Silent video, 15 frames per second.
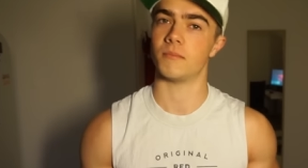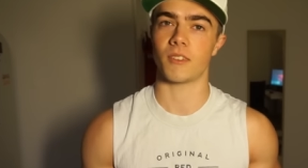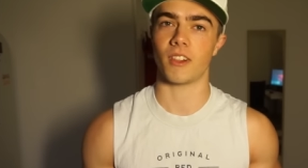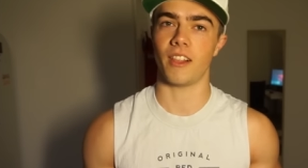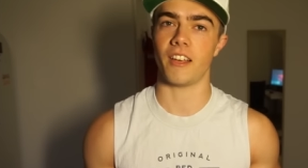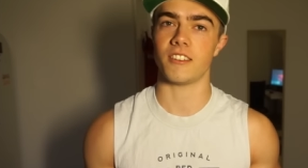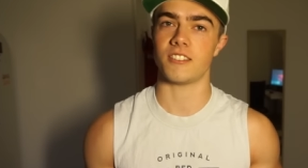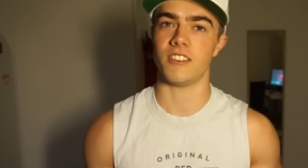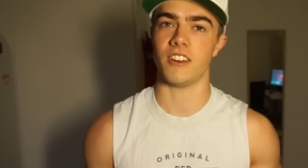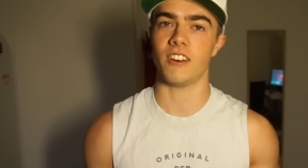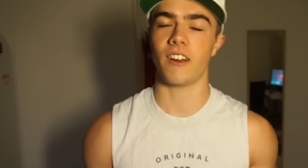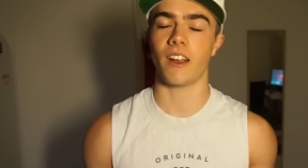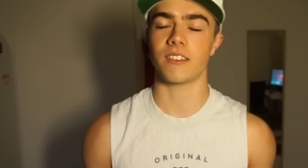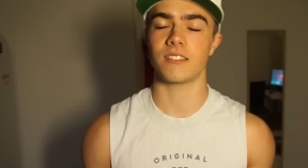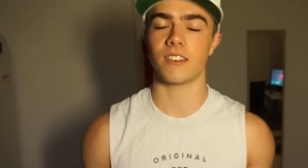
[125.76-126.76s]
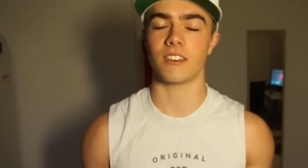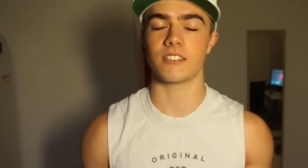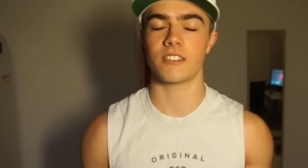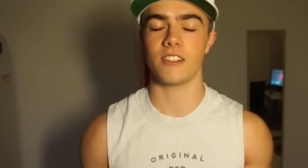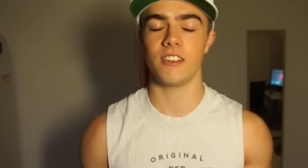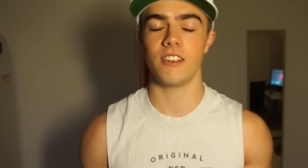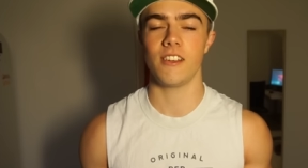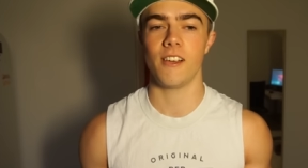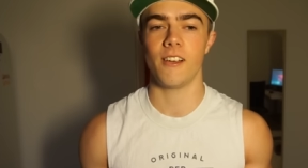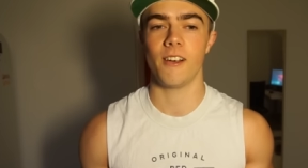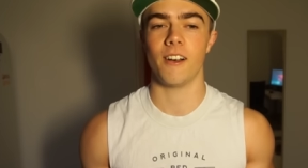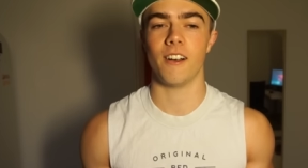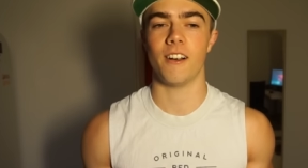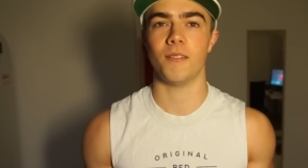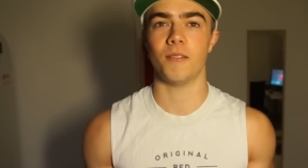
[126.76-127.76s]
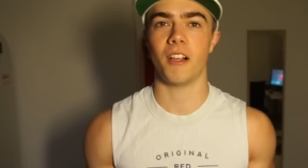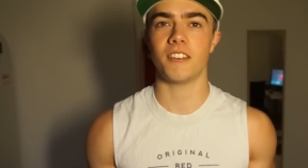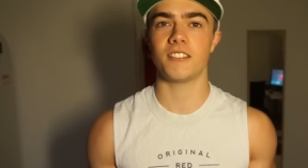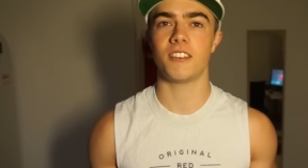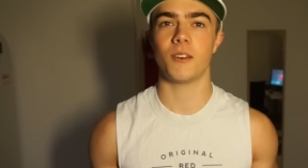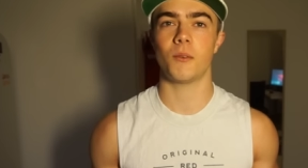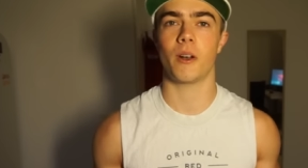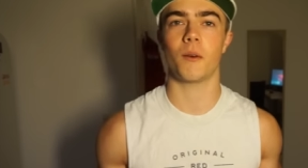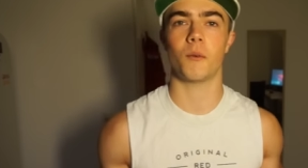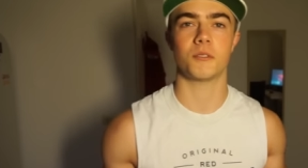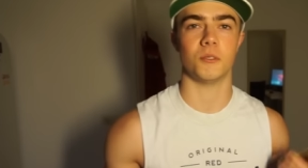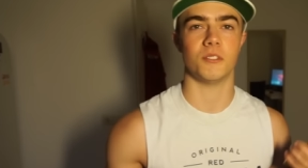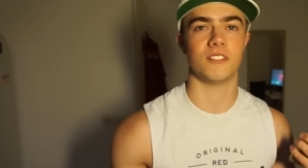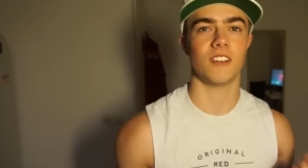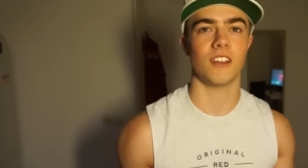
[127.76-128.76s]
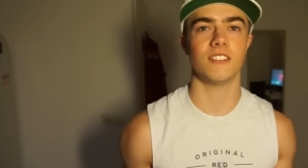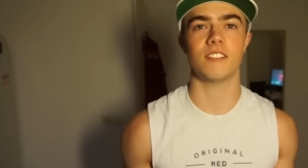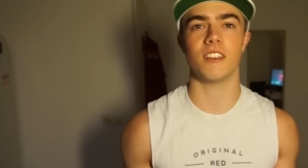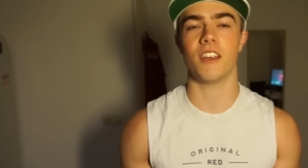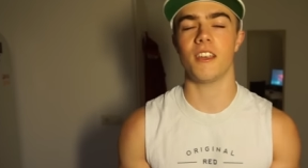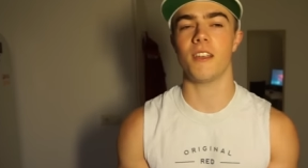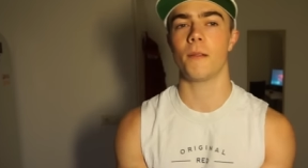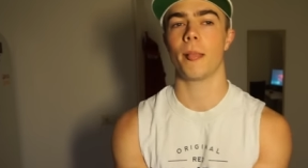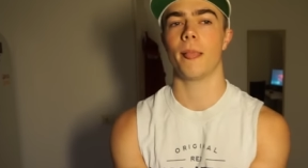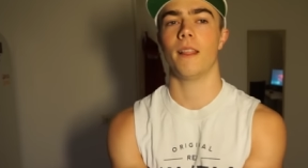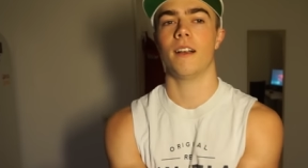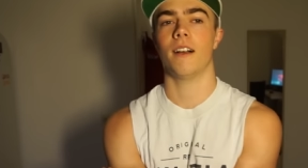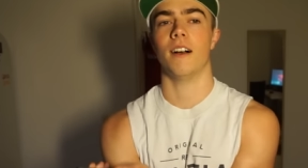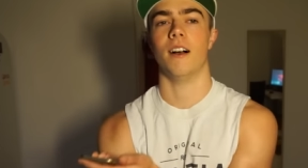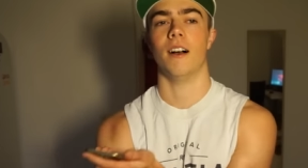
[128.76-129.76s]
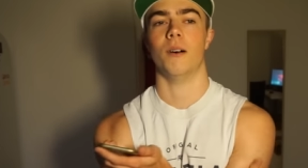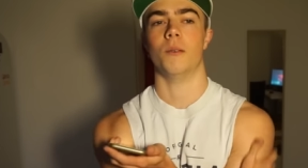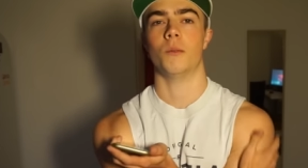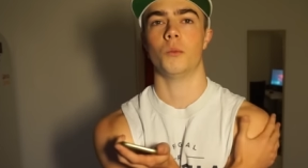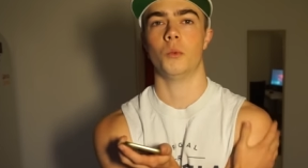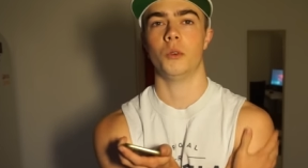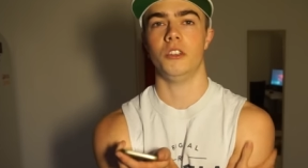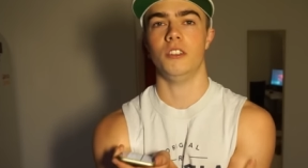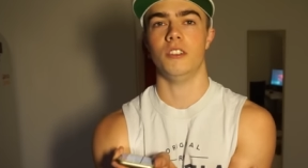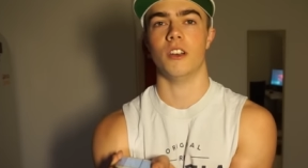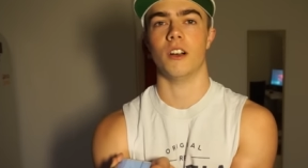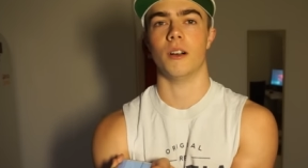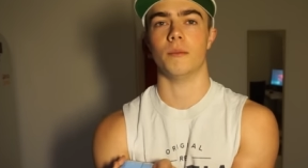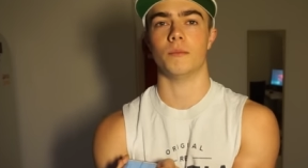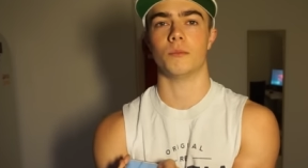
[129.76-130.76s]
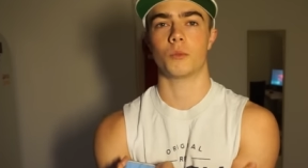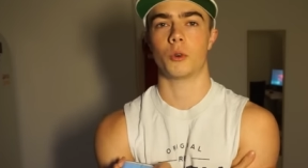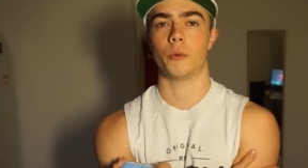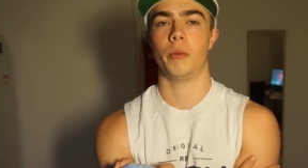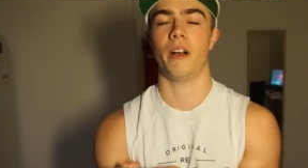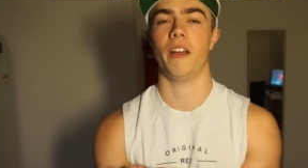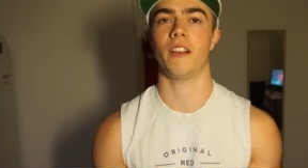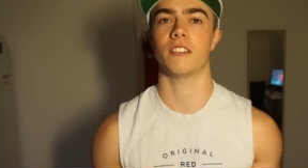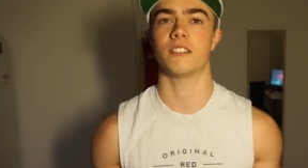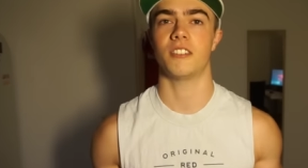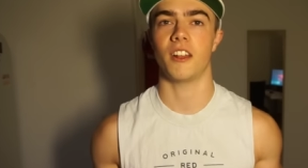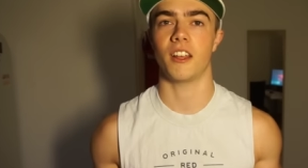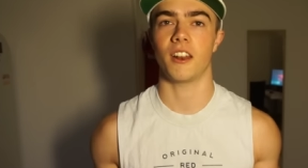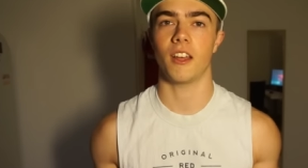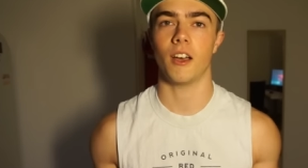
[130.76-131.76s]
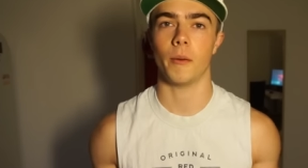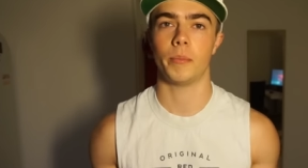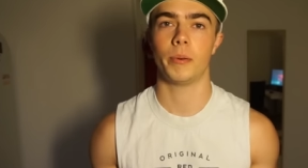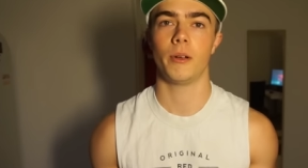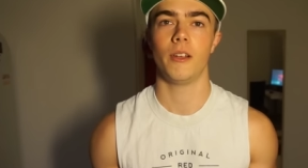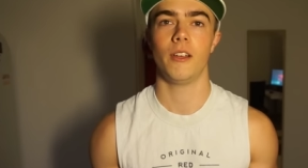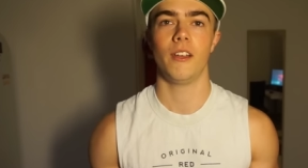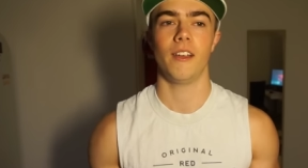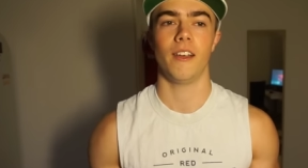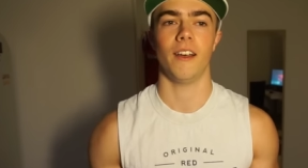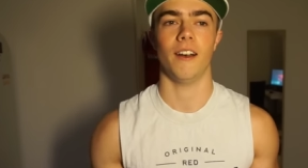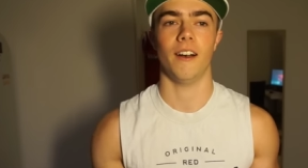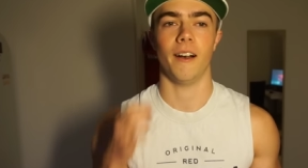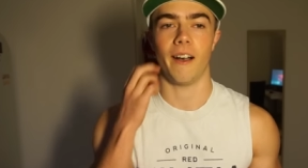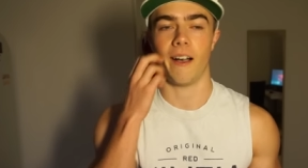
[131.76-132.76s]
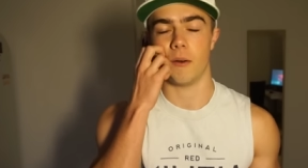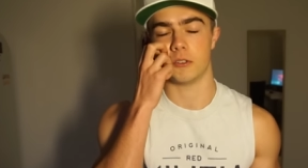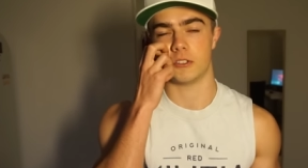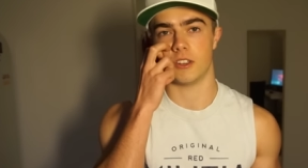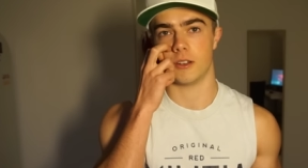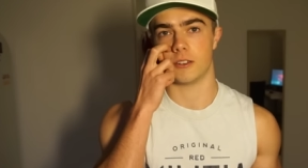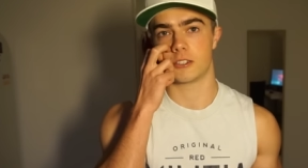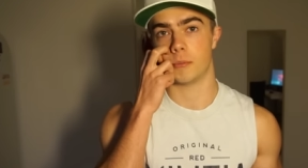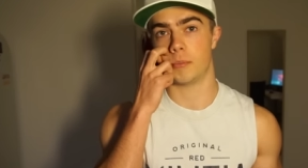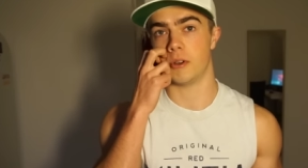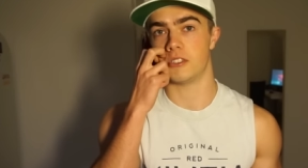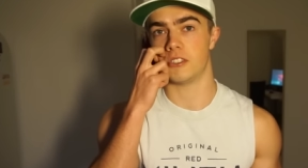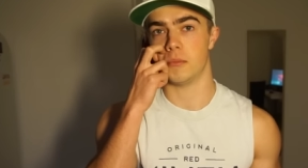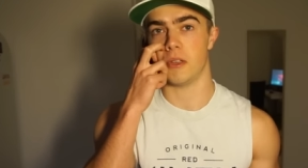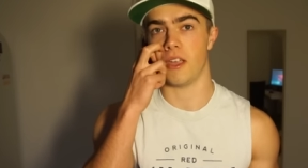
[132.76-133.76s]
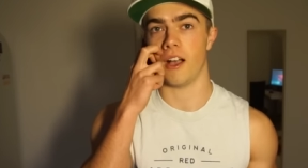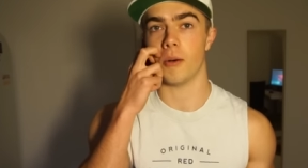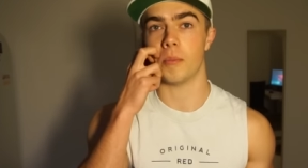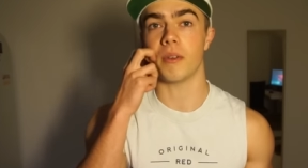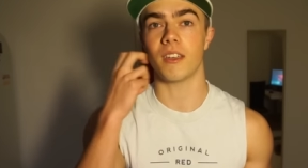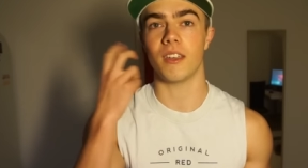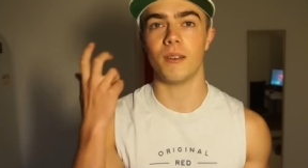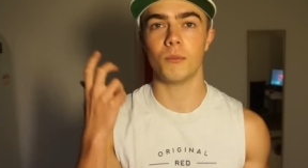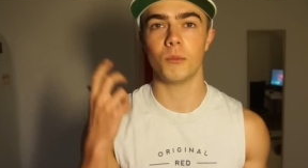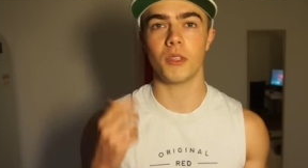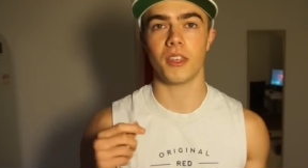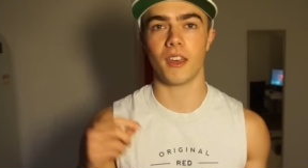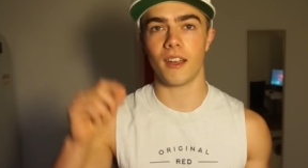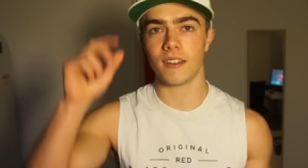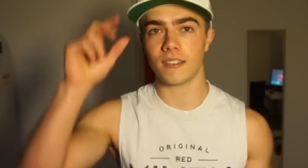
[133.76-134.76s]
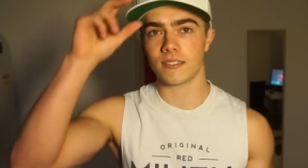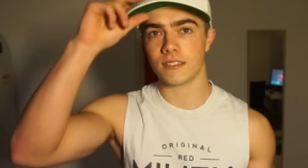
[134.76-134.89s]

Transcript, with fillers: last year actually um, last year when I was with Sensei, uh, we um, were planning on setting it up. Uh, I was supposed to be helping him with that,